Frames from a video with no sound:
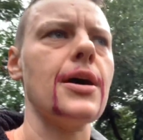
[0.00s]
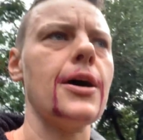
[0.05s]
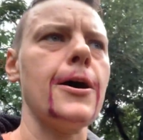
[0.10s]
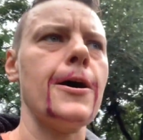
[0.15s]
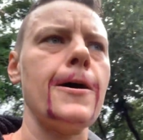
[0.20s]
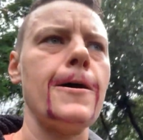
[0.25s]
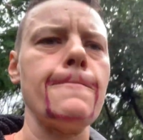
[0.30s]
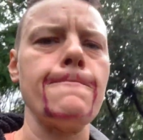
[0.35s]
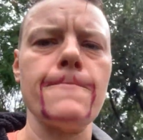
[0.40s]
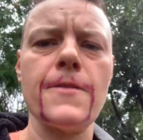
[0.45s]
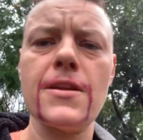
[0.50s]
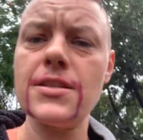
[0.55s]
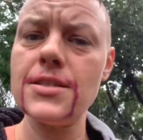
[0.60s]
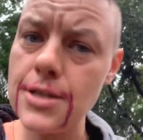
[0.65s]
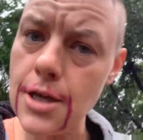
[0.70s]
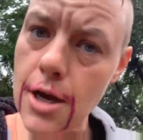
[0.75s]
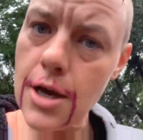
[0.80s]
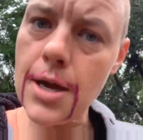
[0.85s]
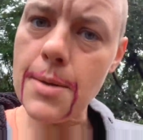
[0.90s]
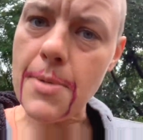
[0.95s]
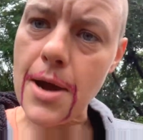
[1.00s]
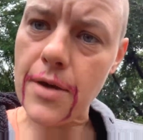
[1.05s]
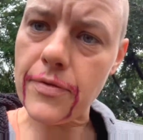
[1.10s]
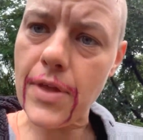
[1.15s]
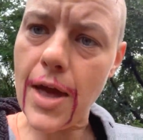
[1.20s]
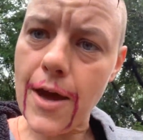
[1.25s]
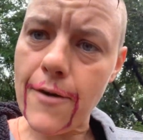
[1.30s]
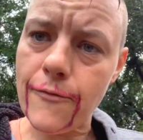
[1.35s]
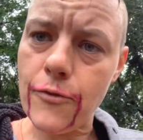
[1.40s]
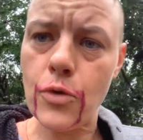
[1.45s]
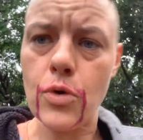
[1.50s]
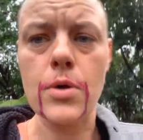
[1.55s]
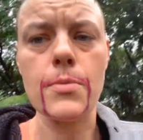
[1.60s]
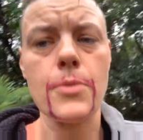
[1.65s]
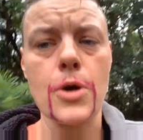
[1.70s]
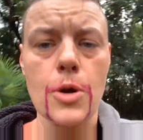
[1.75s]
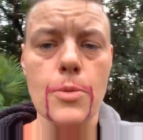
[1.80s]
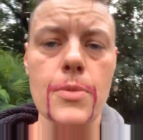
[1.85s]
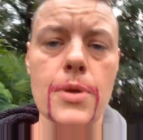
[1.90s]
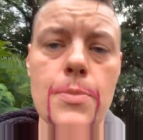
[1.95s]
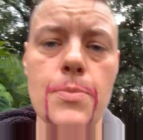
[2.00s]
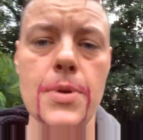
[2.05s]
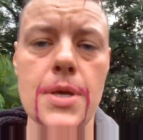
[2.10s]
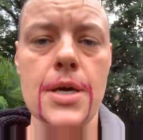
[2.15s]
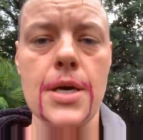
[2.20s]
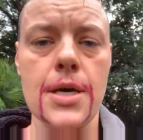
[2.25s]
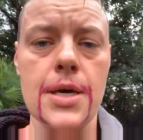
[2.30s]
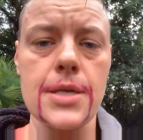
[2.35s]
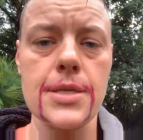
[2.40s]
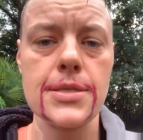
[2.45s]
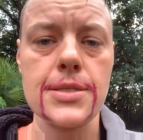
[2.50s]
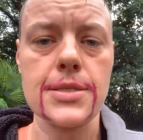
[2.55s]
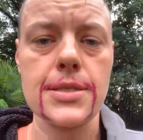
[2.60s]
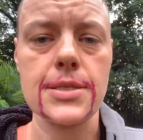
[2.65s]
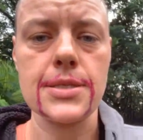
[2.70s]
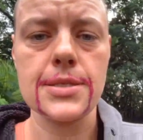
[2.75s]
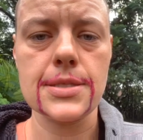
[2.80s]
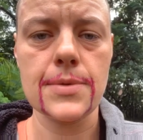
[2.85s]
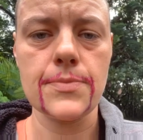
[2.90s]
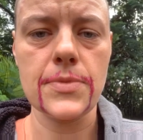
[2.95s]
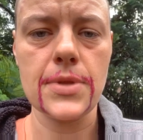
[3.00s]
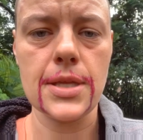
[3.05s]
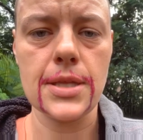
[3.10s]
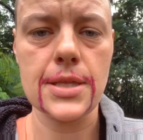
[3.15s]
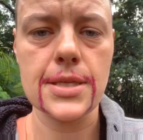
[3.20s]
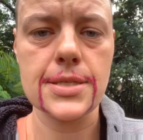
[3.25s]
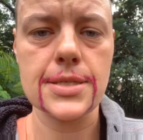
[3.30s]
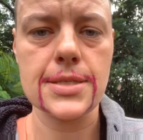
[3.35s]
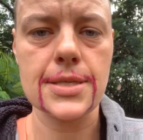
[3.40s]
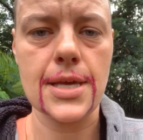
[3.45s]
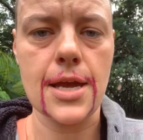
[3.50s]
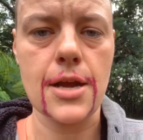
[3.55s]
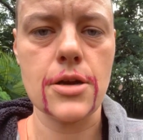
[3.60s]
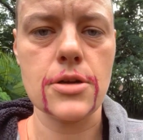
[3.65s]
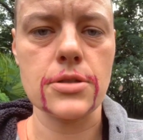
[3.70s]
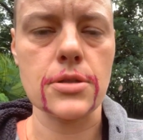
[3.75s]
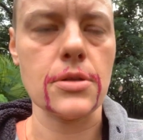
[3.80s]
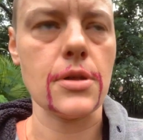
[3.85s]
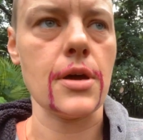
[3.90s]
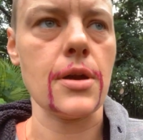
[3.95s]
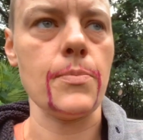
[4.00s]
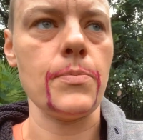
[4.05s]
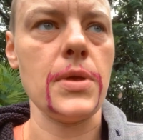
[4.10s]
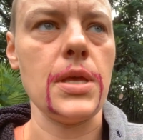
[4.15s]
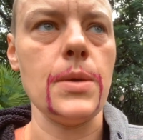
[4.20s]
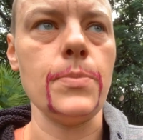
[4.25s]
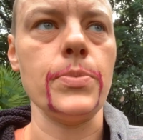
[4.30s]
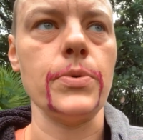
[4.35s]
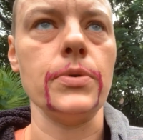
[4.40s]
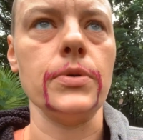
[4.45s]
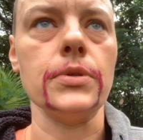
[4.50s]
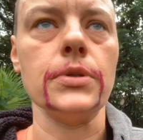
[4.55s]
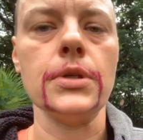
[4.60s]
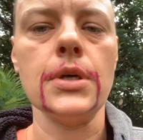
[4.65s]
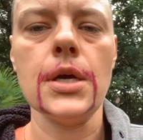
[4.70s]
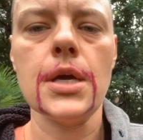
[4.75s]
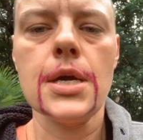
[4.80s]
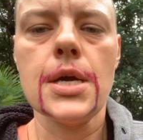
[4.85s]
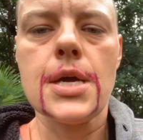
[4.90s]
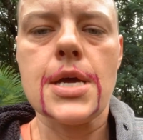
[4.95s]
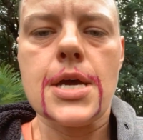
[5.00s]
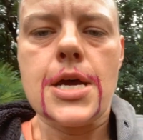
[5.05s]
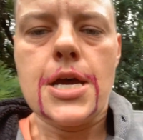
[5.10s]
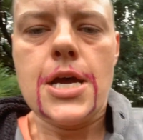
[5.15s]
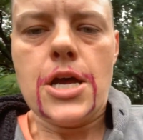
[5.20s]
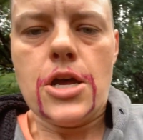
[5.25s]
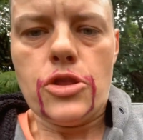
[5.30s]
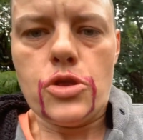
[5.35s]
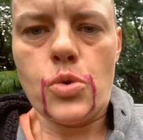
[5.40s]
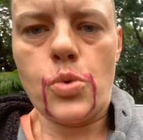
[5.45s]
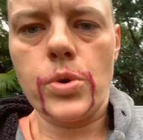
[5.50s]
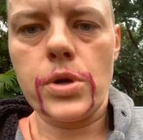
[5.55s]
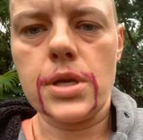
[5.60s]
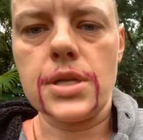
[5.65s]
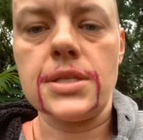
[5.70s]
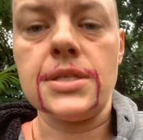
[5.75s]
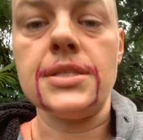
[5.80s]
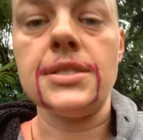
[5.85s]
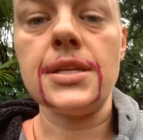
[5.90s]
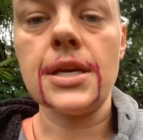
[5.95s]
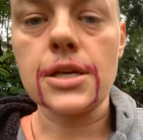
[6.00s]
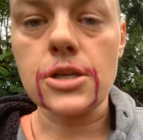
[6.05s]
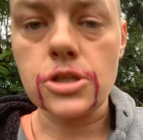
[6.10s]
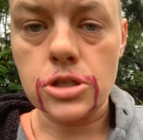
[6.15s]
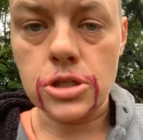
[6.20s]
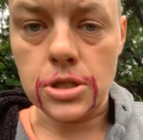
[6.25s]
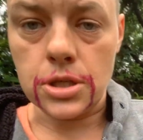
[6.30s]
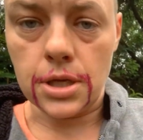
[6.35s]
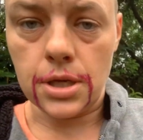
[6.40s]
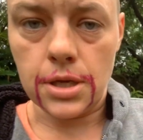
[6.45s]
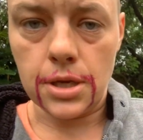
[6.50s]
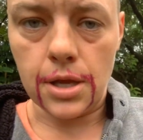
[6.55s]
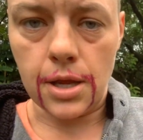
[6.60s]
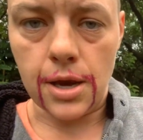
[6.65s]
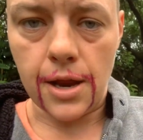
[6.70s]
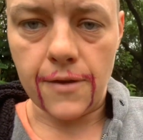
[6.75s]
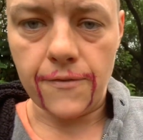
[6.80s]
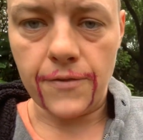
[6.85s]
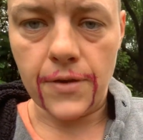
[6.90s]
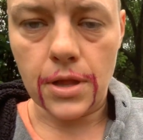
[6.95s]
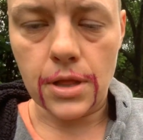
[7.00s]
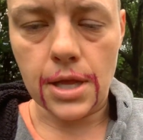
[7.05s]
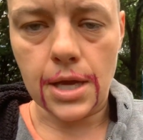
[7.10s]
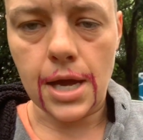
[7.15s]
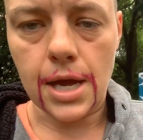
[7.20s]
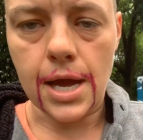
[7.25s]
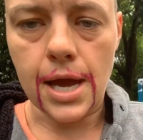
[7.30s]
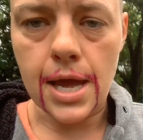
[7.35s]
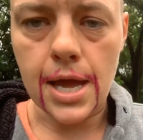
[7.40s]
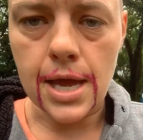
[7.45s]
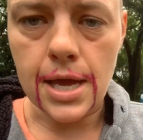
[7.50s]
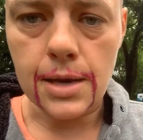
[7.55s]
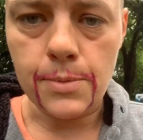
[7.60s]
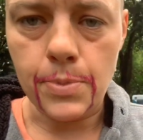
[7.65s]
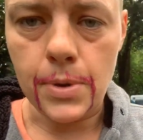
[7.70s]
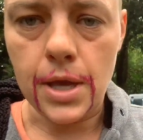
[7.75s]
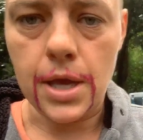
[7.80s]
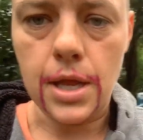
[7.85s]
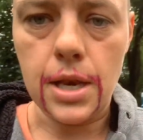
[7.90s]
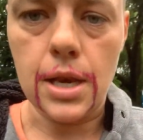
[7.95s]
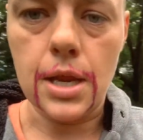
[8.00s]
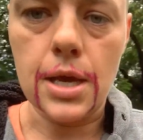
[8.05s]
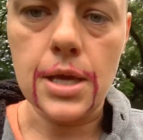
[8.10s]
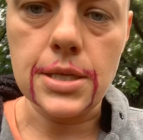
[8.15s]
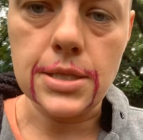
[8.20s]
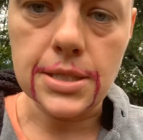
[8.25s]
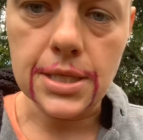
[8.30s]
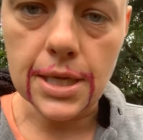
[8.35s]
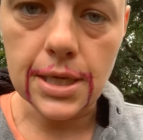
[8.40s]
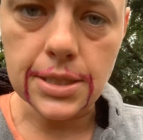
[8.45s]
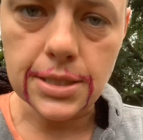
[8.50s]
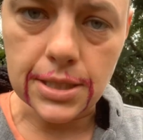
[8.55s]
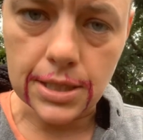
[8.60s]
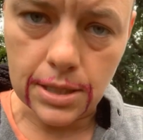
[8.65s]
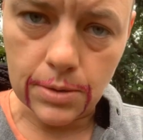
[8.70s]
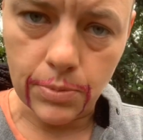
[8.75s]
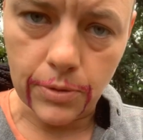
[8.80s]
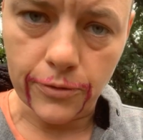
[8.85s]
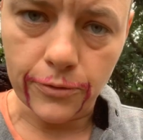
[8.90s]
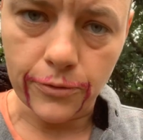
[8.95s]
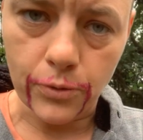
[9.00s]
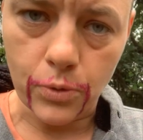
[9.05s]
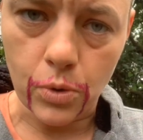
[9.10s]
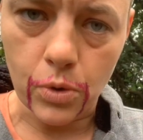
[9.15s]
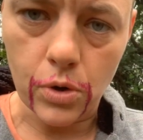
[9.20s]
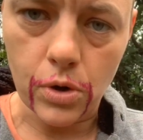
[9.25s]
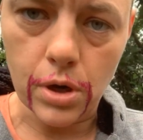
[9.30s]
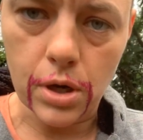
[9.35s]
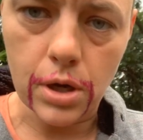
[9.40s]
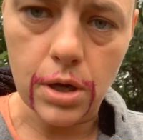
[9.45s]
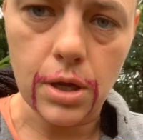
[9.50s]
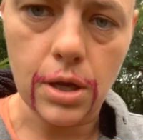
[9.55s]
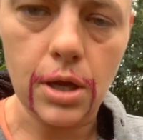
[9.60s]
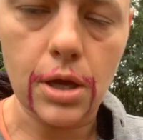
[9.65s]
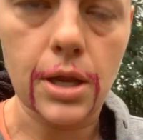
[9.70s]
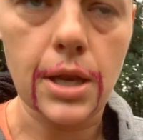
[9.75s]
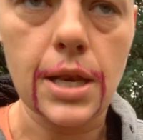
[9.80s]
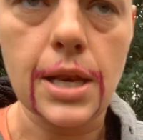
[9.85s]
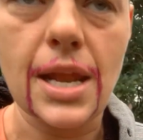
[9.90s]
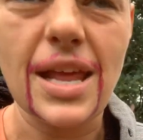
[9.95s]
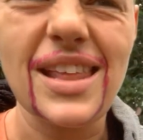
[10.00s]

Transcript: Let's talk about that for a moment, because it's something that scares a lot of people. The word addiction, and I felt like I had been addicted before, and